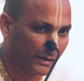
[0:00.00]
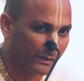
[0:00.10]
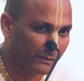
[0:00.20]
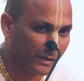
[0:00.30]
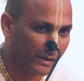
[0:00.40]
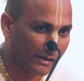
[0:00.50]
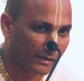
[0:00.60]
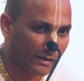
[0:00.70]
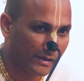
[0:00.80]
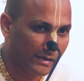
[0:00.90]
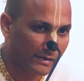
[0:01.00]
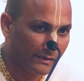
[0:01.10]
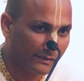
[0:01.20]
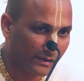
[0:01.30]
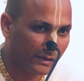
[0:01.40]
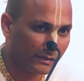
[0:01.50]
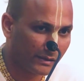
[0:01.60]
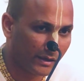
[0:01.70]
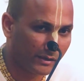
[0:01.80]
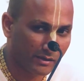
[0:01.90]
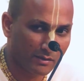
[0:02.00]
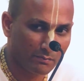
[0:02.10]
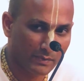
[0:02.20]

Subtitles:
We are seeing that